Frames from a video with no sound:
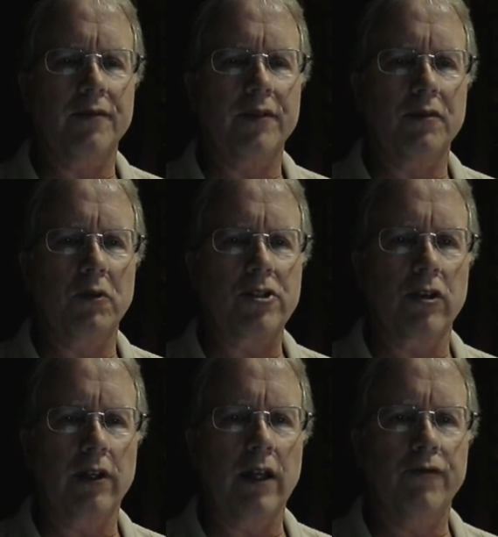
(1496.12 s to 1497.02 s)
what
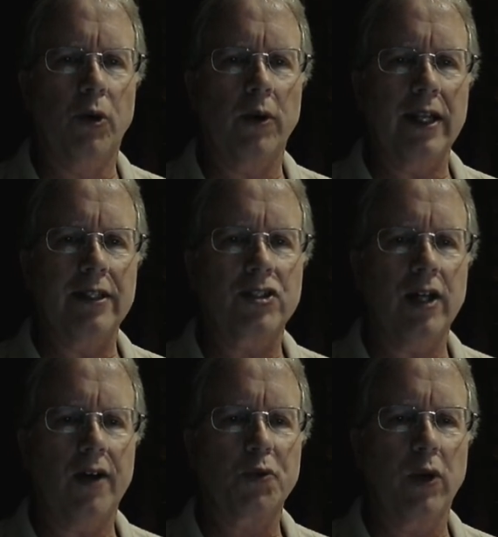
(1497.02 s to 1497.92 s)
you're looking for in
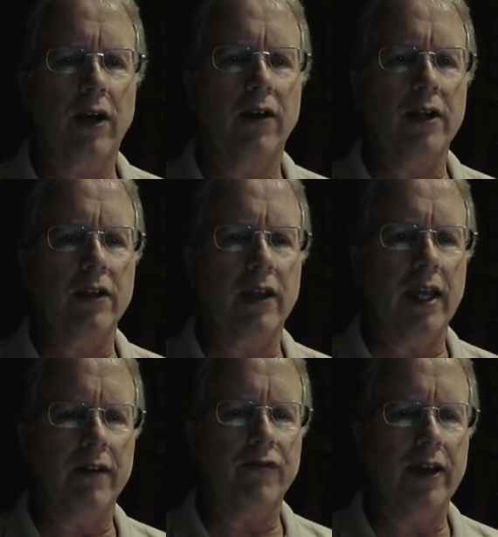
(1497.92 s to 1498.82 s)
software, and you
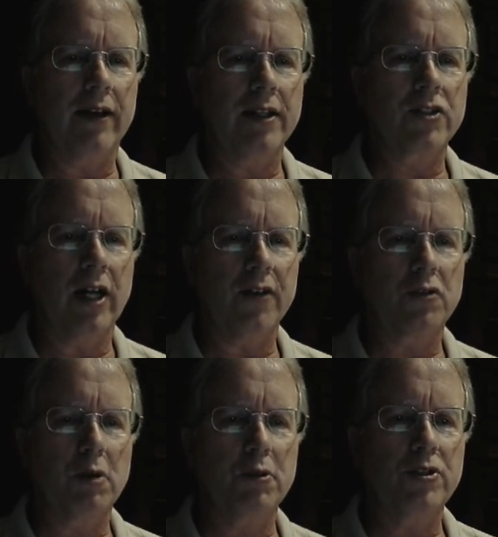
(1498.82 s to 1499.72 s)
can't find it in
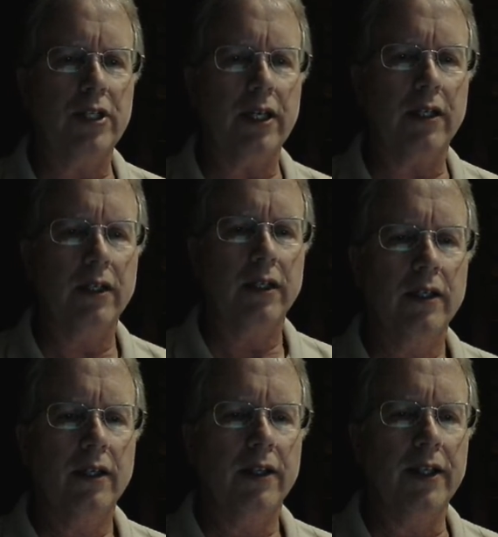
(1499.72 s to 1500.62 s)
Software Boutique,
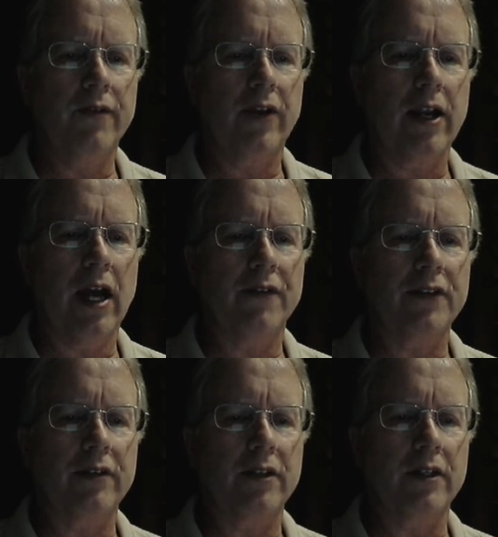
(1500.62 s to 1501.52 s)
then very
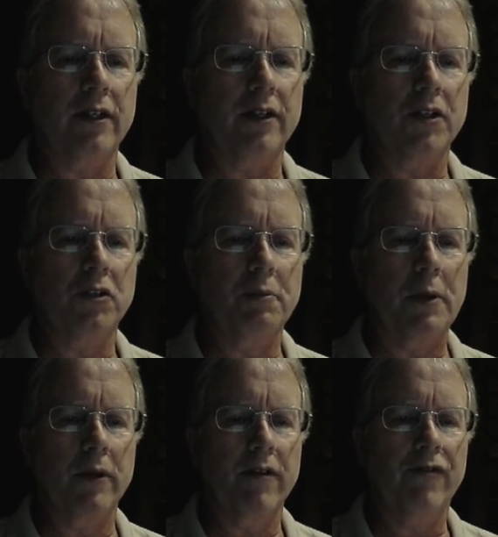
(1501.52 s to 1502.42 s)
often you'll be
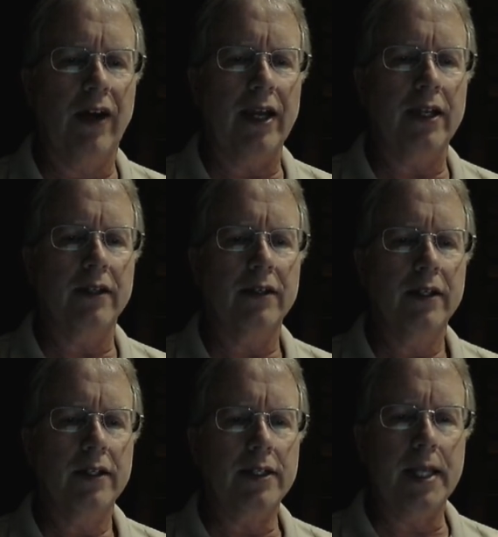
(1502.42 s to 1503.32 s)
able to find
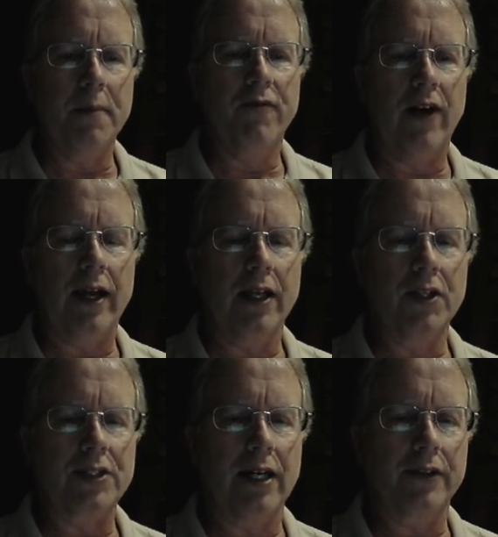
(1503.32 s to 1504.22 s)
deb
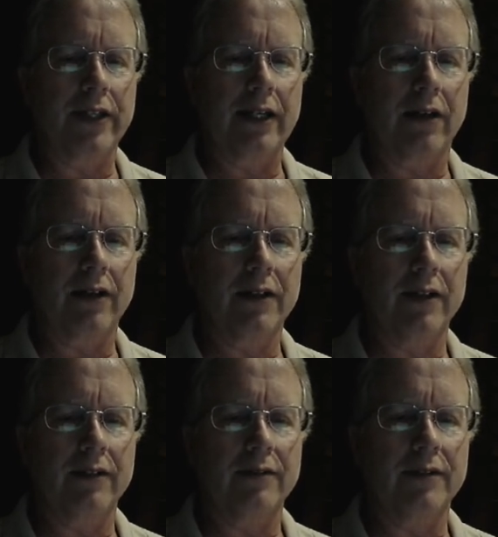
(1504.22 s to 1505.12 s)
files out there in
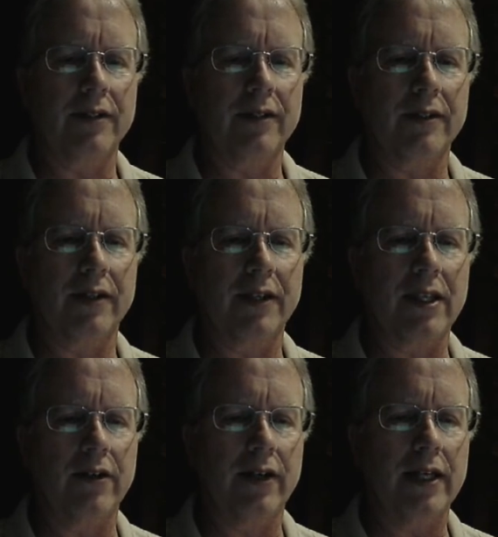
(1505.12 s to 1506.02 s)
the on
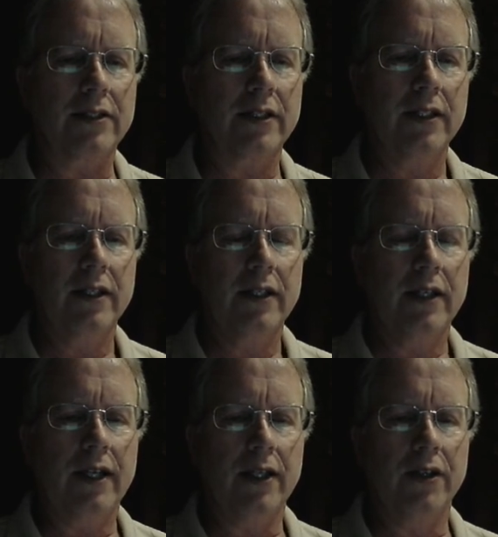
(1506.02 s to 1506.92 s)
the internet,
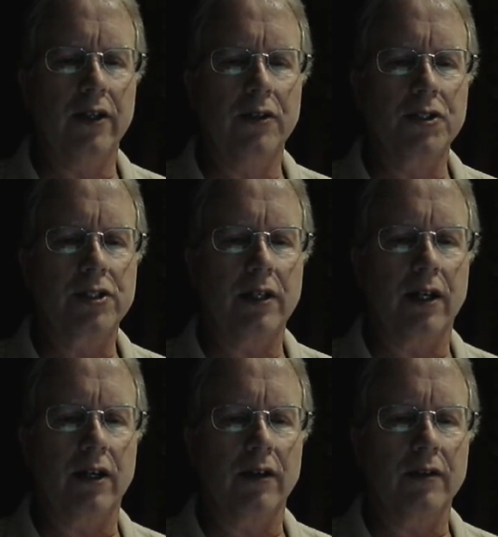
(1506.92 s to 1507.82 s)
and those
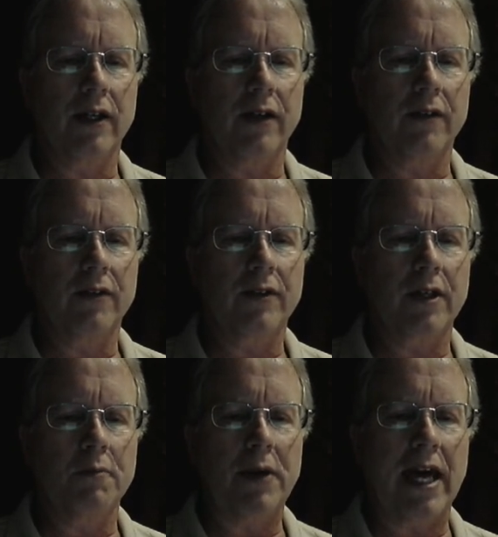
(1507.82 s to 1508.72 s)
are
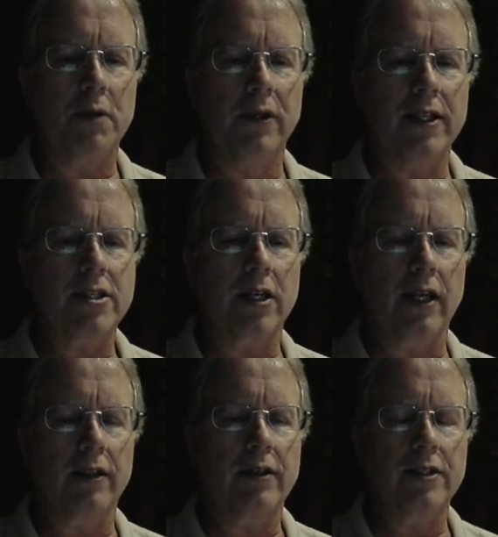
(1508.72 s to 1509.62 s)
compatible
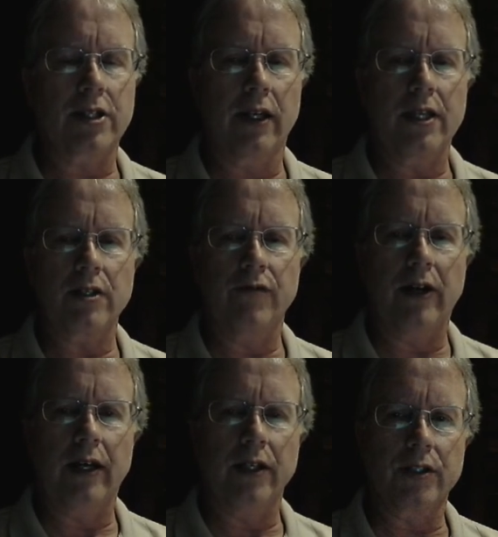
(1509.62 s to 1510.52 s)
installation
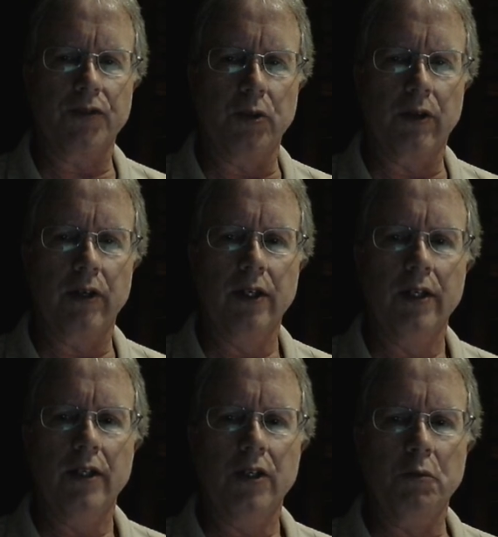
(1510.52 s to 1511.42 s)
files for
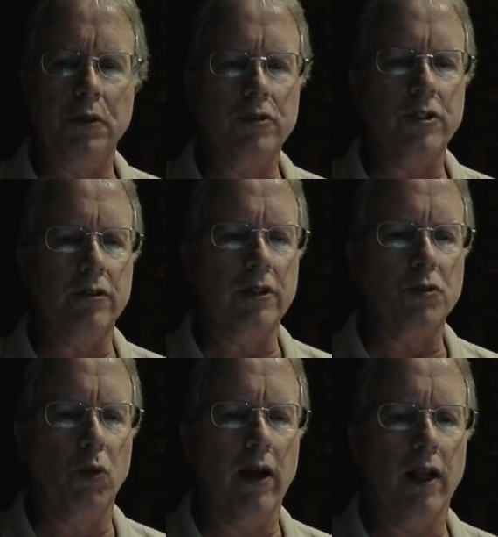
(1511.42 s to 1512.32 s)
Ubuntu
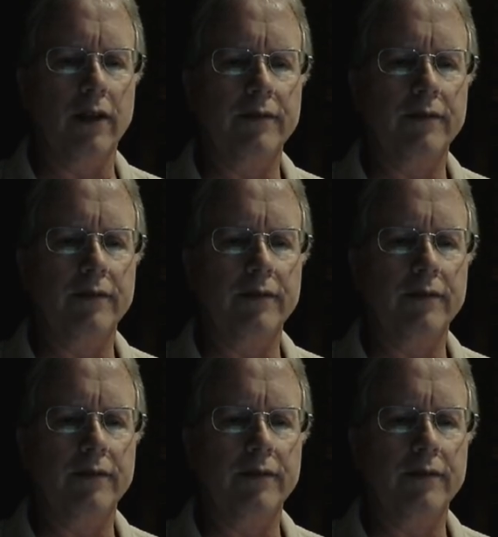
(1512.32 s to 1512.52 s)
as well.